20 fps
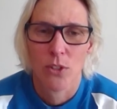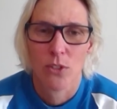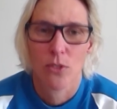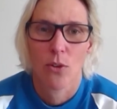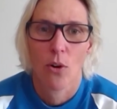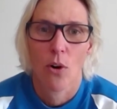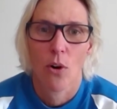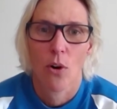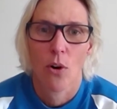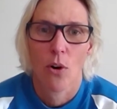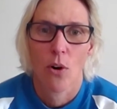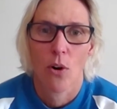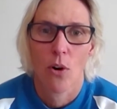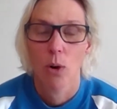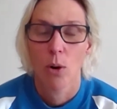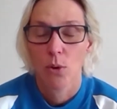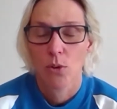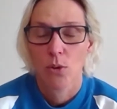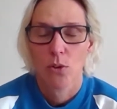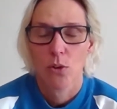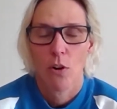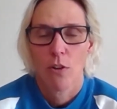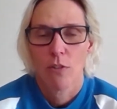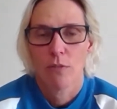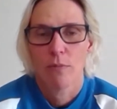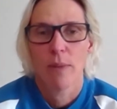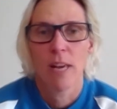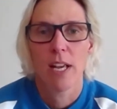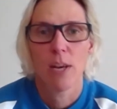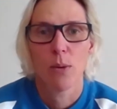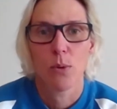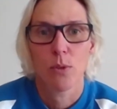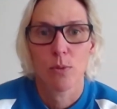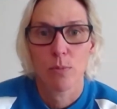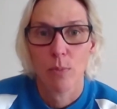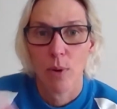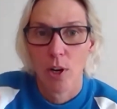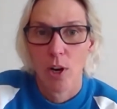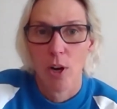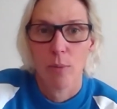drove me
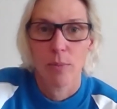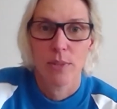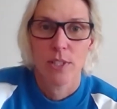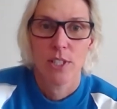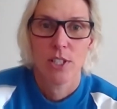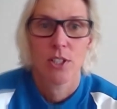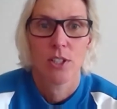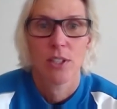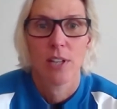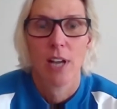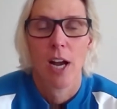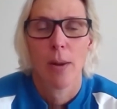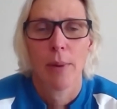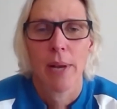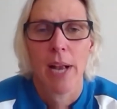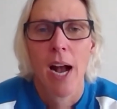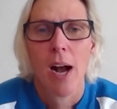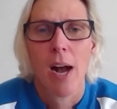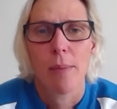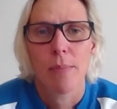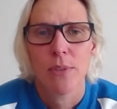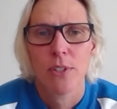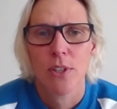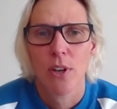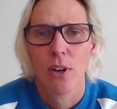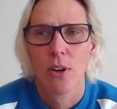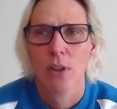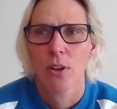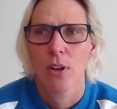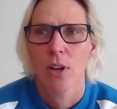was my competition coming up. So